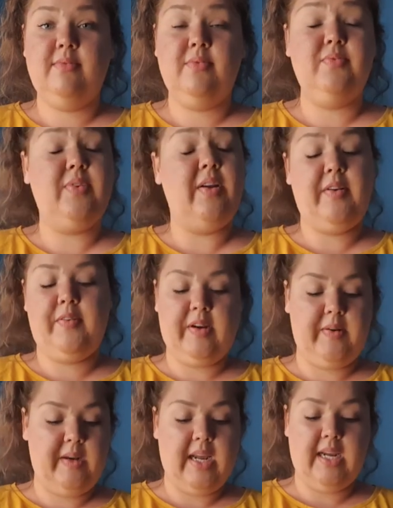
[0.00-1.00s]
very,
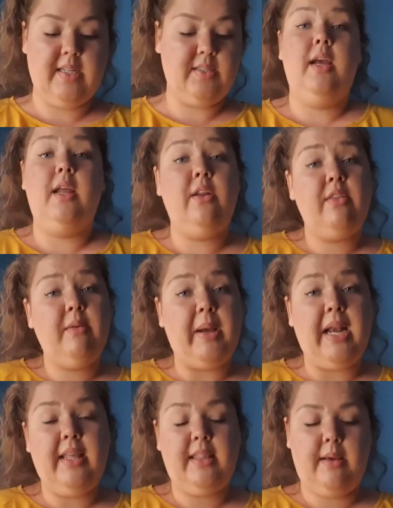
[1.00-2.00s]
very nice. Another
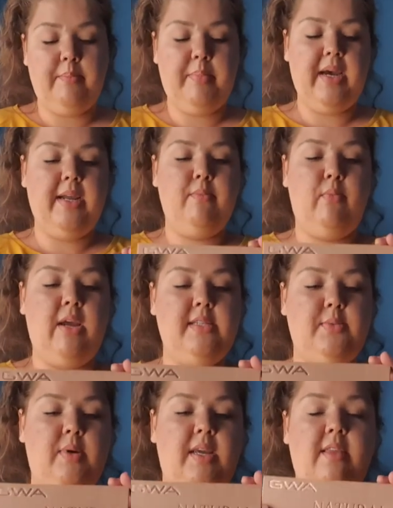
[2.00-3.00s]
palette that I'm parting
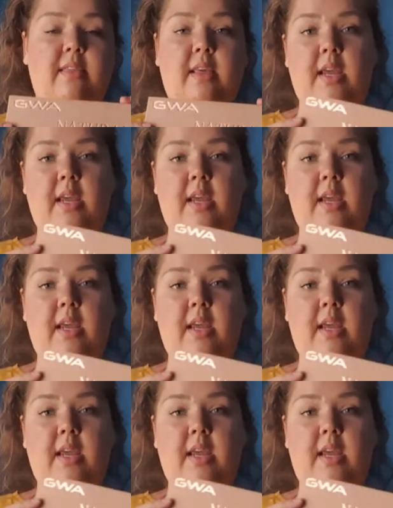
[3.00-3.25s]
ways with